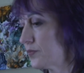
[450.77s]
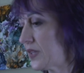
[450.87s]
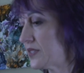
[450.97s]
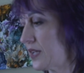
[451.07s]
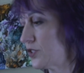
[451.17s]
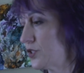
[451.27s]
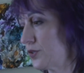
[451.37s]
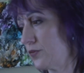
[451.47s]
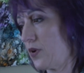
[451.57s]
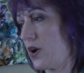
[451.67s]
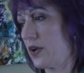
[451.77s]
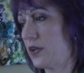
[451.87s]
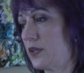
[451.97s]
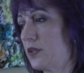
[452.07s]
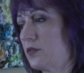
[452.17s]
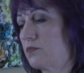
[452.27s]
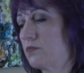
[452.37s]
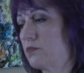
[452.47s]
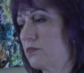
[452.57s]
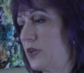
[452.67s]
session, I
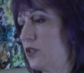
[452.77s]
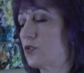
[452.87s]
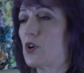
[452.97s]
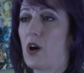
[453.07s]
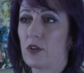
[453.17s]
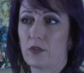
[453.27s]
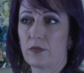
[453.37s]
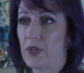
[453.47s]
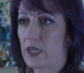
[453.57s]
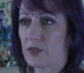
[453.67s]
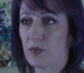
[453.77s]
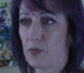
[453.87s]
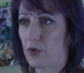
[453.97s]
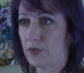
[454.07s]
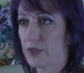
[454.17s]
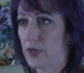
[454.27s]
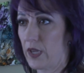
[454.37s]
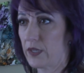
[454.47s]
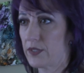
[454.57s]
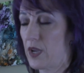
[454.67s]
either talk or text with the person
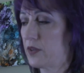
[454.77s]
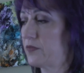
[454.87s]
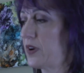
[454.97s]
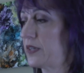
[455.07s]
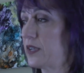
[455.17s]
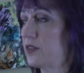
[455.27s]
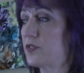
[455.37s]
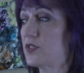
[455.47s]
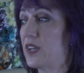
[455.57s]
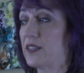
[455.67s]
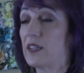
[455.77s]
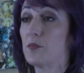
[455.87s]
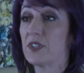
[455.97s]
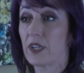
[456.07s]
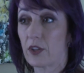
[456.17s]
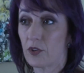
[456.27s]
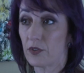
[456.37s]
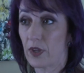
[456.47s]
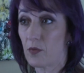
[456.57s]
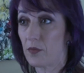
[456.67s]
ahead of time, find out if there's anything in particular
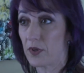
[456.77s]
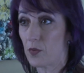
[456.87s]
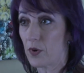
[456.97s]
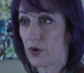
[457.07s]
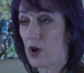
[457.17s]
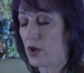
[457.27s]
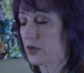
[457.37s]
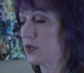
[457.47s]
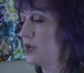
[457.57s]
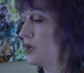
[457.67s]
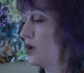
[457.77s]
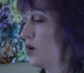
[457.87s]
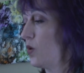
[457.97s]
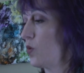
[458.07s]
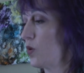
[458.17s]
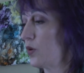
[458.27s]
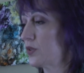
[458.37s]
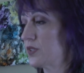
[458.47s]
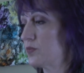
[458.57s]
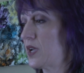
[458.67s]
they want me to work on, or
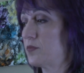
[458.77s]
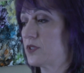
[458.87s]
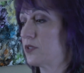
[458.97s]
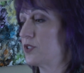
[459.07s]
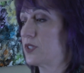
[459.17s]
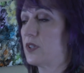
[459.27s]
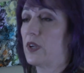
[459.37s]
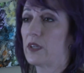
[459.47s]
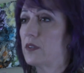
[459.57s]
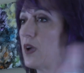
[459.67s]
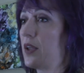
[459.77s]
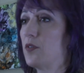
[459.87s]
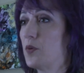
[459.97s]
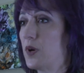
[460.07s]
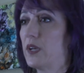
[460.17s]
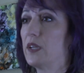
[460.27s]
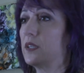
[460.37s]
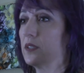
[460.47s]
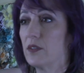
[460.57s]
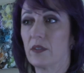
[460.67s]
sometimes they're just like, I don't know what I
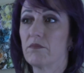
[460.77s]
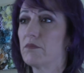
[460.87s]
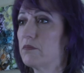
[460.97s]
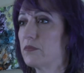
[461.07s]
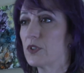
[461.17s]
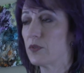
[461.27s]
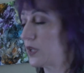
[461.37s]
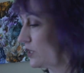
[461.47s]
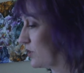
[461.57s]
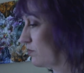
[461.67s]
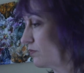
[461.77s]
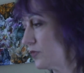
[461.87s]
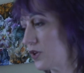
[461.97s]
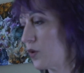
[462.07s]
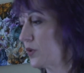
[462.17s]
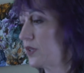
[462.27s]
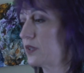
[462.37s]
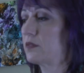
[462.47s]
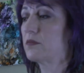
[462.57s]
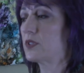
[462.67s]
need, and so then I just go with it.
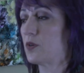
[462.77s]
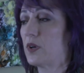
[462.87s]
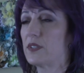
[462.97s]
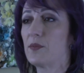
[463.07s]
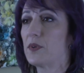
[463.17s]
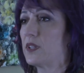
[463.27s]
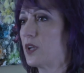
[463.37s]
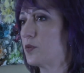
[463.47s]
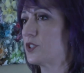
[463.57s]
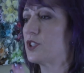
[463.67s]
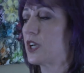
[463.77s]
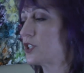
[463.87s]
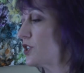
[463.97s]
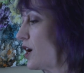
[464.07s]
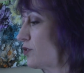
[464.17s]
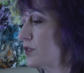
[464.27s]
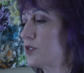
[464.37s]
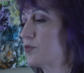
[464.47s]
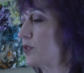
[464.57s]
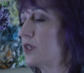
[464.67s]
So I typically always check
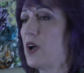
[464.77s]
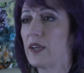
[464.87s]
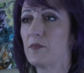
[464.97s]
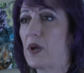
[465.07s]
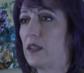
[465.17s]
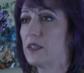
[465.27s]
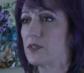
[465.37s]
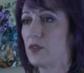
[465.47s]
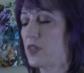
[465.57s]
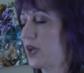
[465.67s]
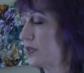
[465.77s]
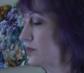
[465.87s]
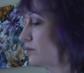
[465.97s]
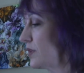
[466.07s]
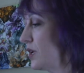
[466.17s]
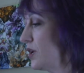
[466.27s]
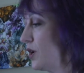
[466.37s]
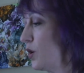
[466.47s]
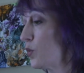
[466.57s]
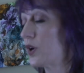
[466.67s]
chakras, realign, balance, all that, and
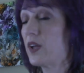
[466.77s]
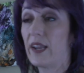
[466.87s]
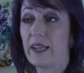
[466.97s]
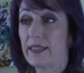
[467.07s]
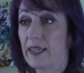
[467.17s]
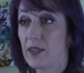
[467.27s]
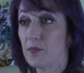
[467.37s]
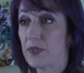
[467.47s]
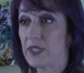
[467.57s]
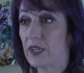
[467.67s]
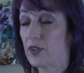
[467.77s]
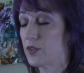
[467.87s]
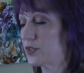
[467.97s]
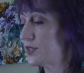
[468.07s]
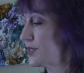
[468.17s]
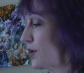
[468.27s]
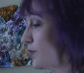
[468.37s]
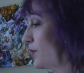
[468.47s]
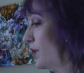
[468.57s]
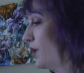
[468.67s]
work on anything in particular.
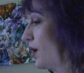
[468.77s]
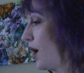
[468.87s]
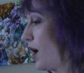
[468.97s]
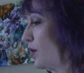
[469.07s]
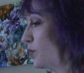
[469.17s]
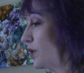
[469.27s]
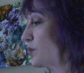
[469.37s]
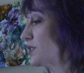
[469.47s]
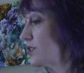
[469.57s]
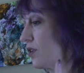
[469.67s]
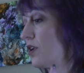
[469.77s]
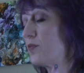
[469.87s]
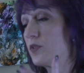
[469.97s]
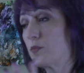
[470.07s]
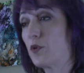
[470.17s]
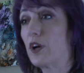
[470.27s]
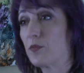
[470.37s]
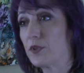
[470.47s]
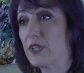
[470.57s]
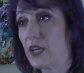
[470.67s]
So we always start off with a prayer of
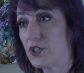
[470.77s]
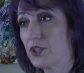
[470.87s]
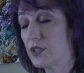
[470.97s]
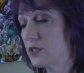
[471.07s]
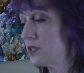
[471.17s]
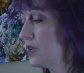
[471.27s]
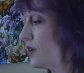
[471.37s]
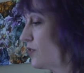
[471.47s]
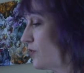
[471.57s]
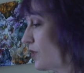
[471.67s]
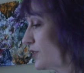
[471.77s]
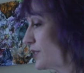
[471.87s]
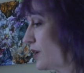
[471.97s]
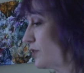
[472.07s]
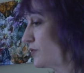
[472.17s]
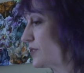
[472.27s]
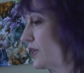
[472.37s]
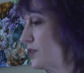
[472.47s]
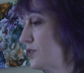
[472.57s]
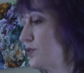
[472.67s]
protection for ourselves
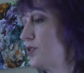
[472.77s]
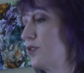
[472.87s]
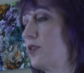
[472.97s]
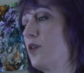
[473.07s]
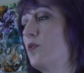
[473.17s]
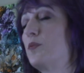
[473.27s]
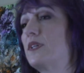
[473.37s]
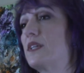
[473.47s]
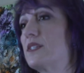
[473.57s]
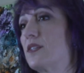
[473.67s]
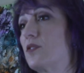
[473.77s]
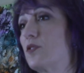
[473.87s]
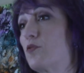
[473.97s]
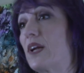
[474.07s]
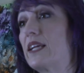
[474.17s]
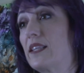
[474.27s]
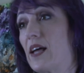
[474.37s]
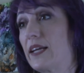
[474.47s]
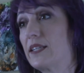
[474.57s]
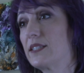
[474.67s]
and to turn on what we consider the Reiki
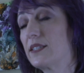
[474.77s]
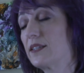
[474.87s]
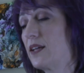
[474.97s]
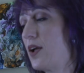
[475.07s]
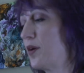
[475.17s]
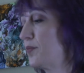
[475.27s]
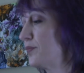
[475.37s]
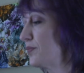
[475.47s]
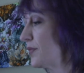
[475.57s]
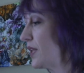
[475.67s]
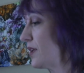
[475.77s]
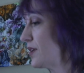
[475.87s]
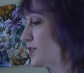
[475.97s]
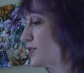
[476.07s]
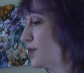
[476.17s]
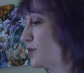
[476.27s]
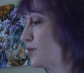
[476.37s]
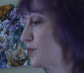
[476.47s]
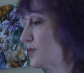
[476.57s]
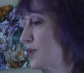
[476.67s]
light.
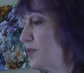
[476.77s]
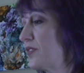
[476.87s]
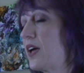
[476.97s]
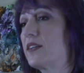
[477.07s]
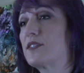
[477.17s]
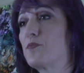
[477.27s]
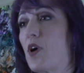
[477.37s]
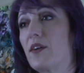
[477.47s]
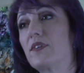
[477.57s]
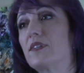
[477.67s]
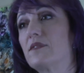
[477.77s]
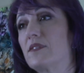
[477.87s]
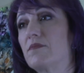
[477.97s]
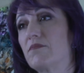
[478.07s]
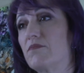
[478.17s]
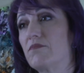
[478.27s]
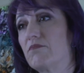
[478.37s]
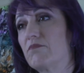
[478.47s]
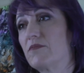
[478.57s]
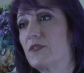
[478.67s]
So some of that is private and
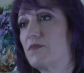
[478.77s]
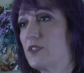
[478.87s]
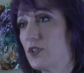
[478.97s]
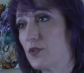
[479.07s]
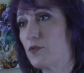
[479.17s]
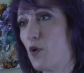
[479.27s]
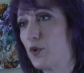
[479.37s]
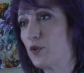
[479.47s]
to only